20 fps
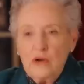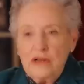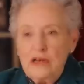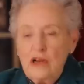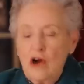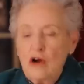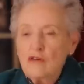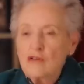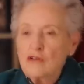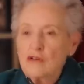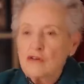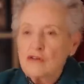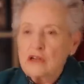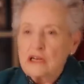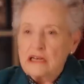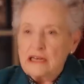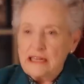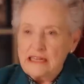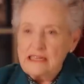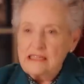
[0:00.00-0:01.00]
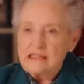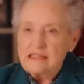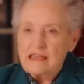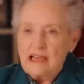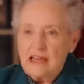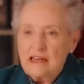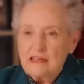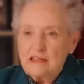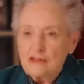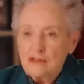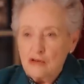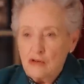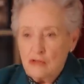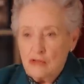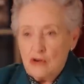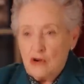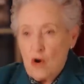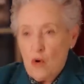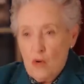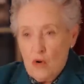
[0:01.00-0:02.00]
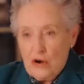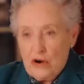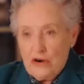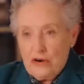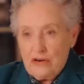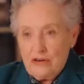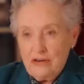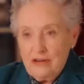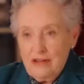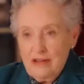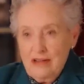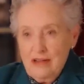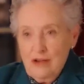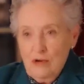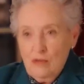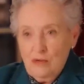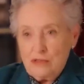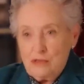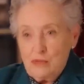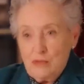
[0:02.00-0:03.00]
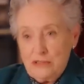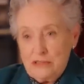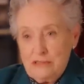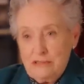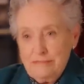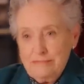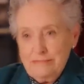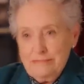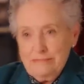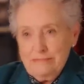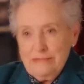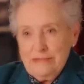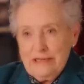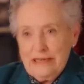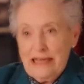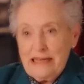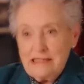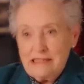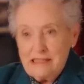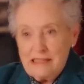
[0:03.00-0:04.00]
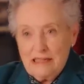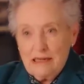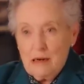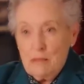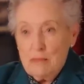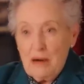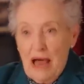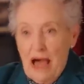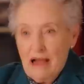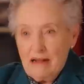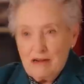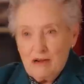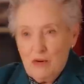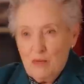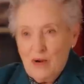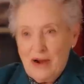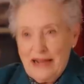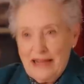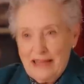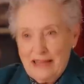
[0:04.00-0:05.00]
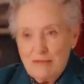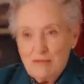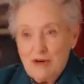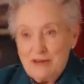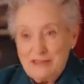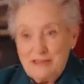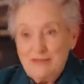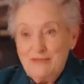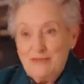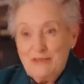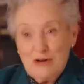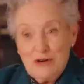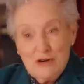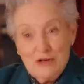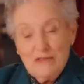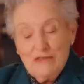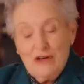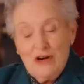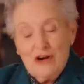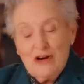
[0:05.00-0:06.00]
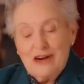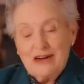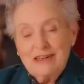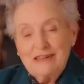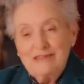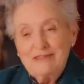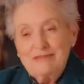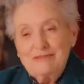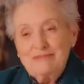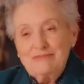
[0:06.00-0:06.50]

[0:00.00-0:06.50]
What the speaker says: we know you're at least getting to the corner, which was less than a block away. It wasn't very far.